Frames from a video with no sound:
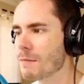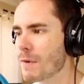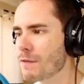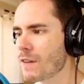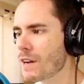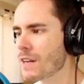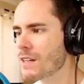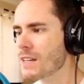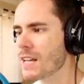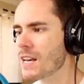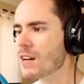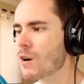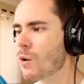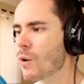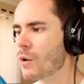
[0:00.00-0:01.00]
My fucking
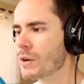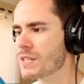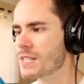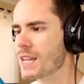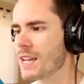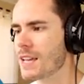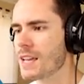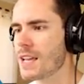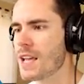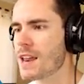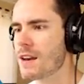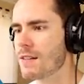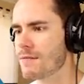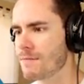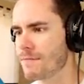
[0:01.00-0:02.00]
inner hoarder's kicking
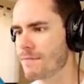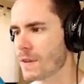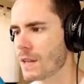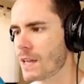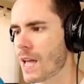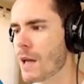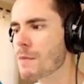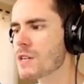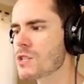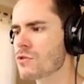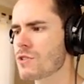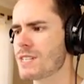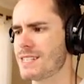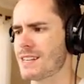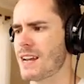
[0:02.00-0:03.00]
in.
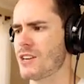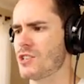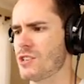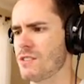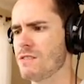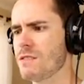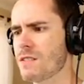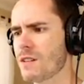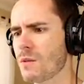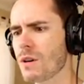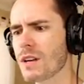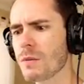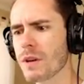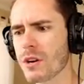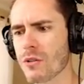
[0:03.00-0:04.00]
Chemistry station?
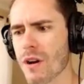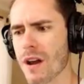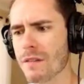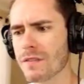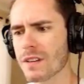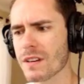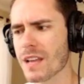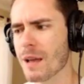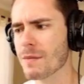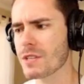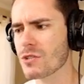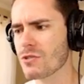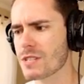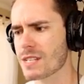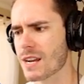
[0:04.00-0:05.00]
What can we craft at a
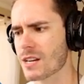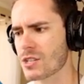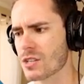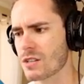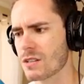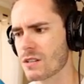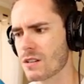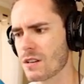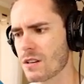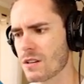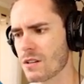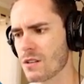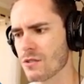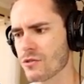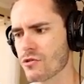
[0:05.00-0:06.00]
chemistry station?
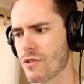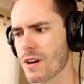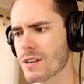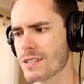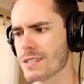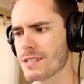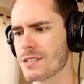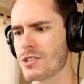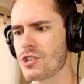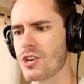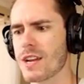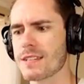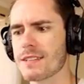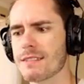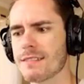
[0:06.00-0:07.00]
Oh, drugs and
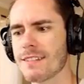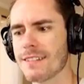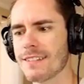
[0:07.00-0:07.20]
shit.